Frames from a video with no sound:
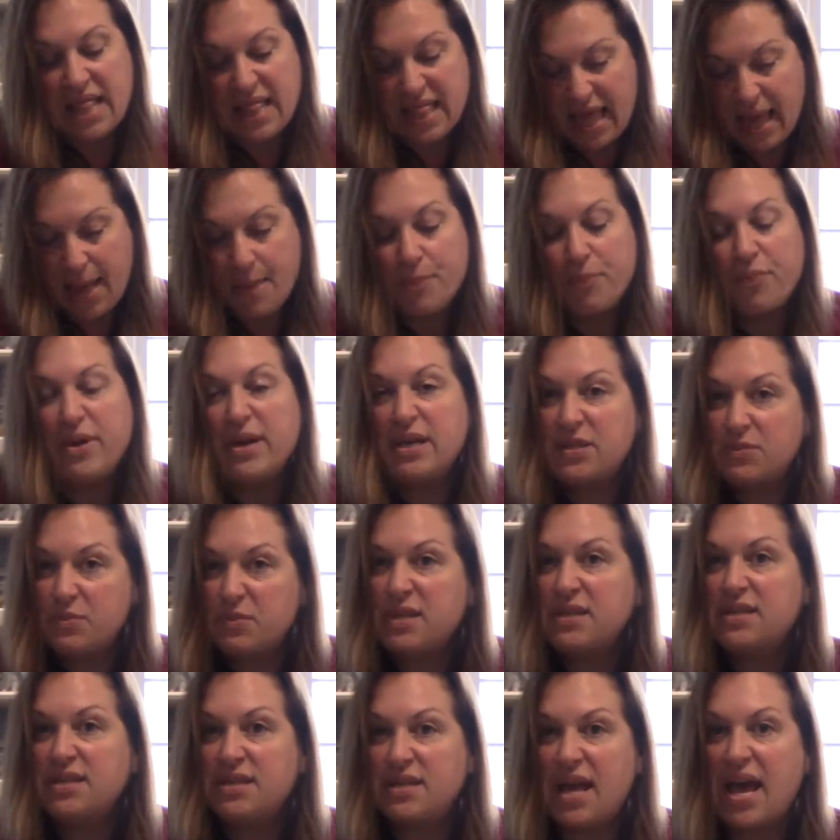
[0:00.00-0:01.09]
That brings me
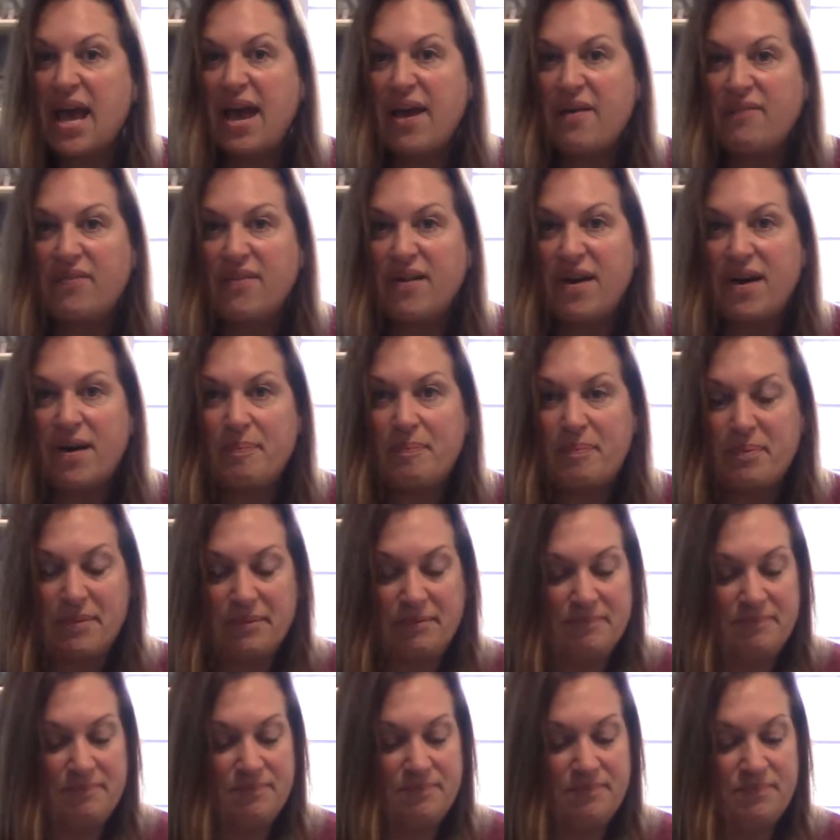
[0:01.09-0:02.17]
to the half cup.
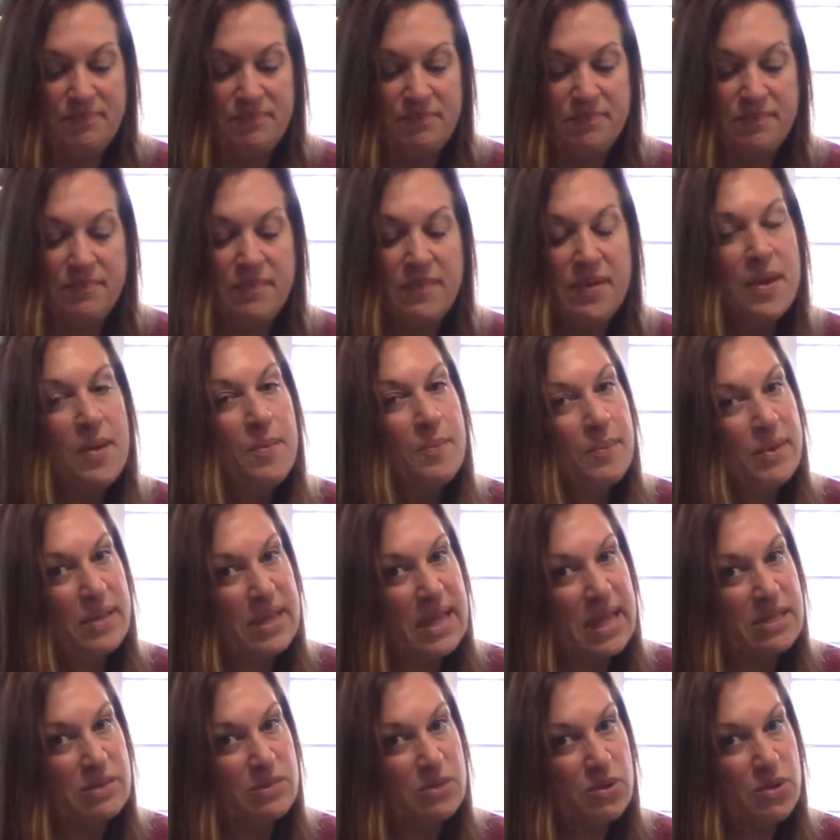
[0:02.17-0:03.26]

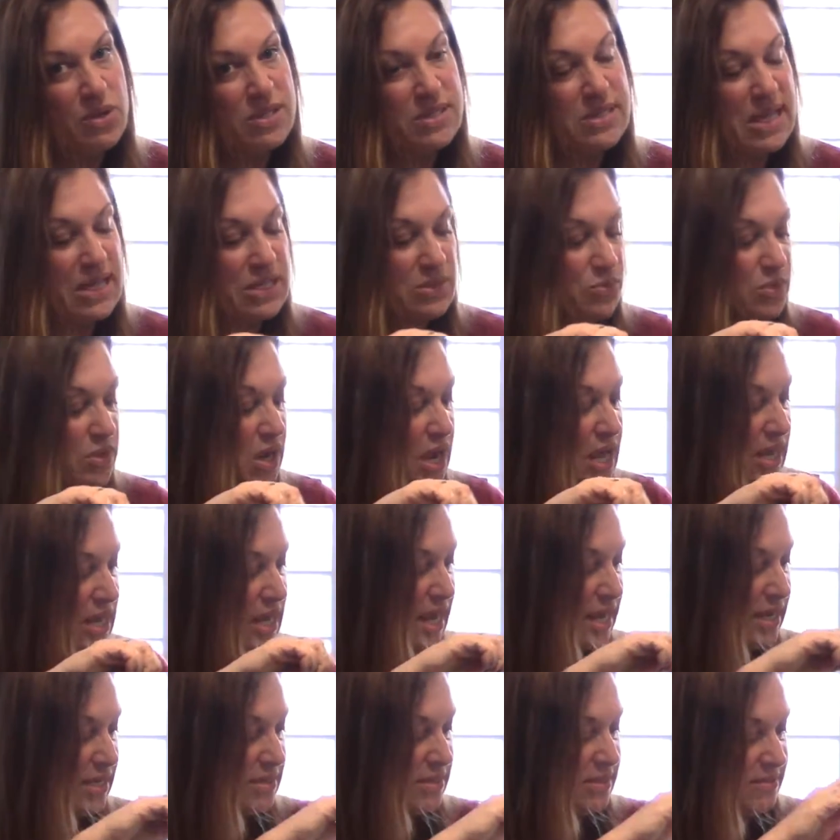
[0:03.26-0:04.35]
That's because that's what I
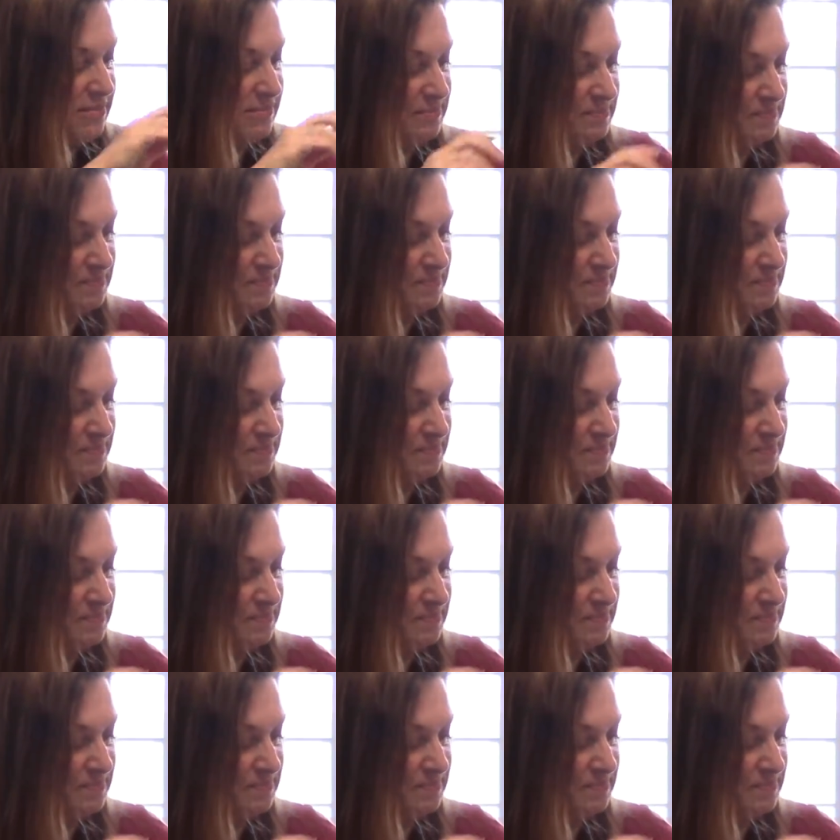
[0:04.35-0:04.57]
liked.